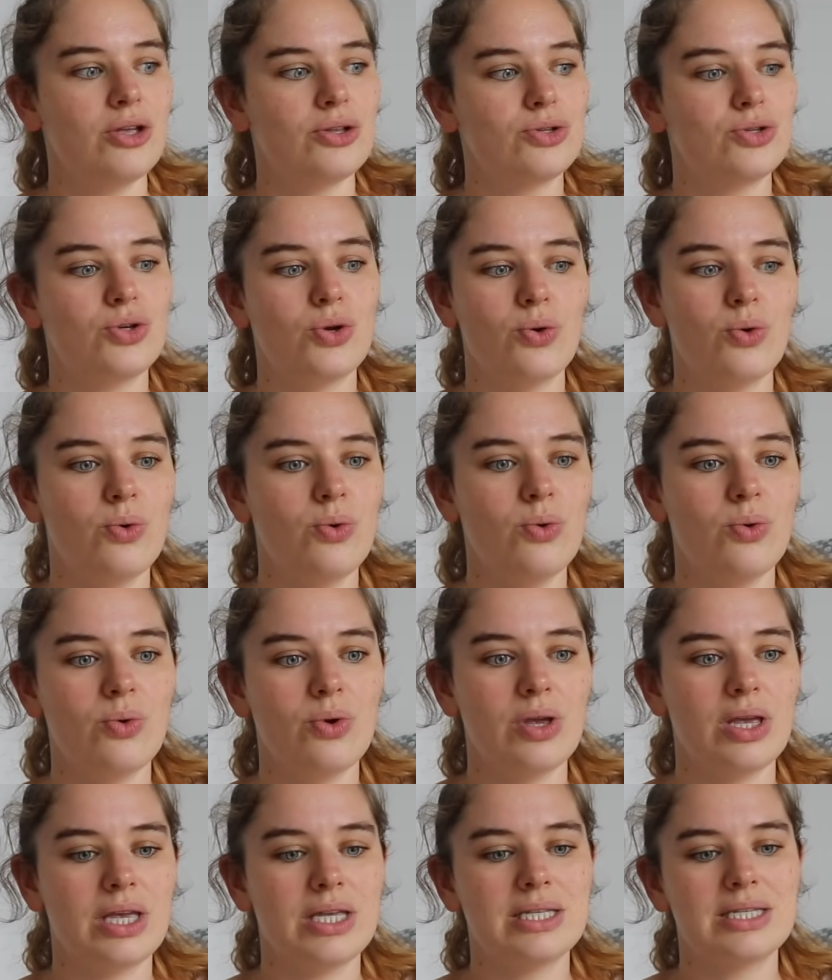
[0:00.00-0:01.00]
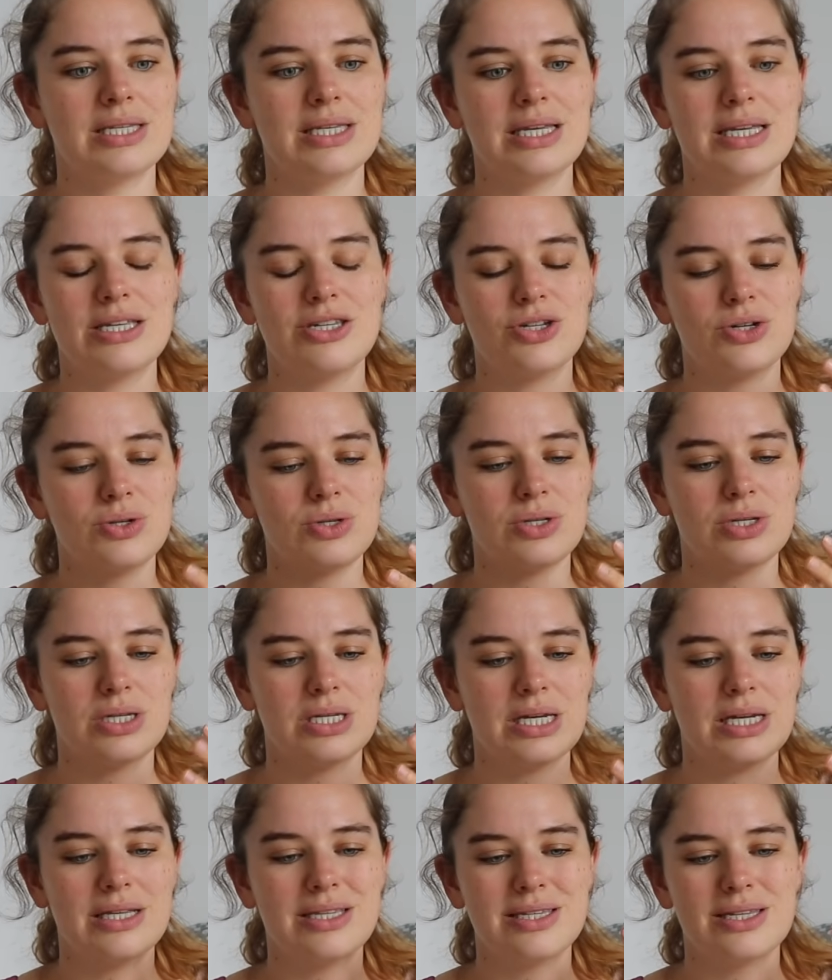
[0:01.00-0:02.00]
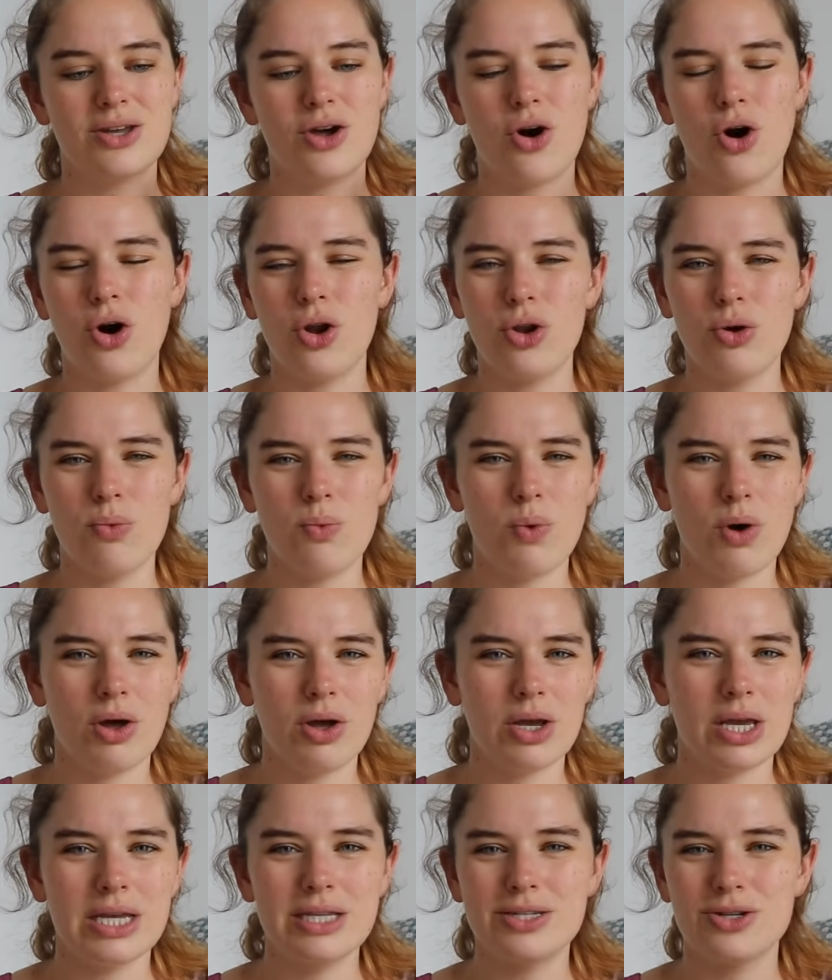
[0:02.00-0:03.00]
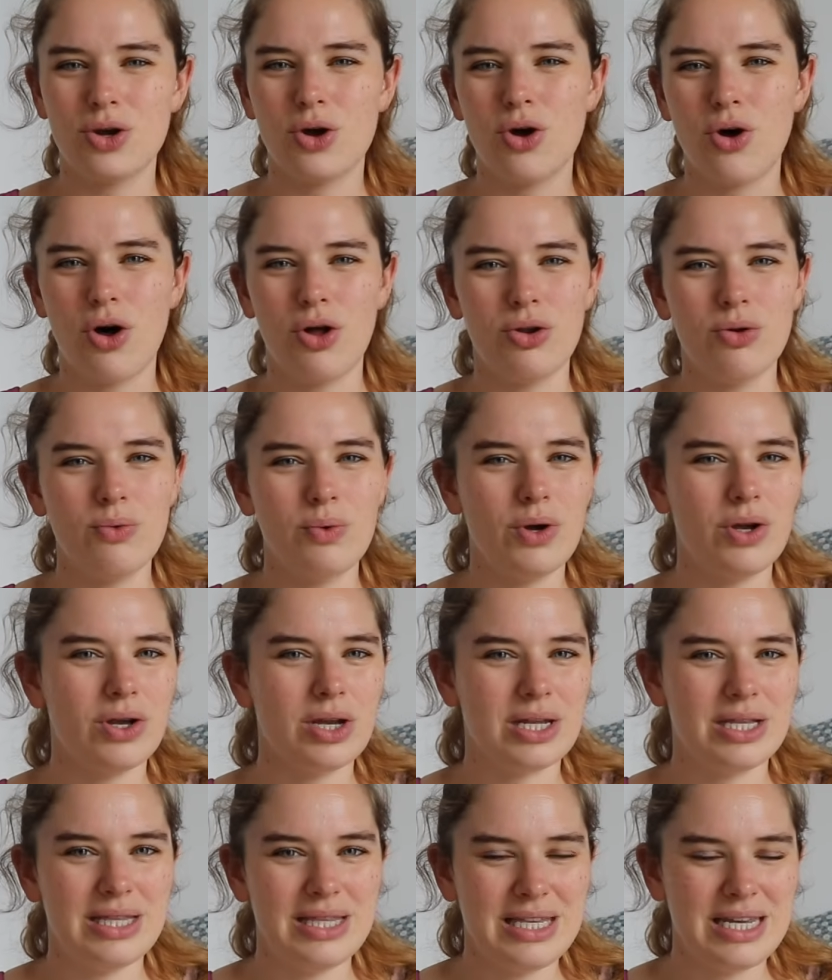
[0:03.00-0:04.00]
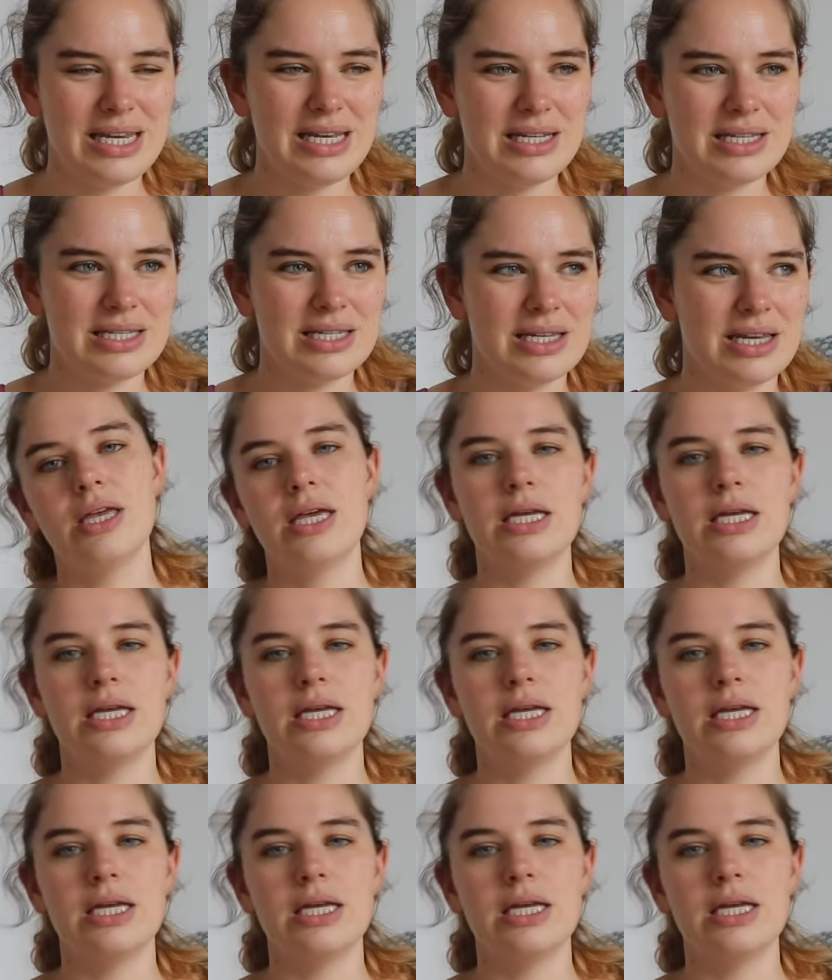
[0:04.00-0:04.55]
2, it's color work. It's a color work knit.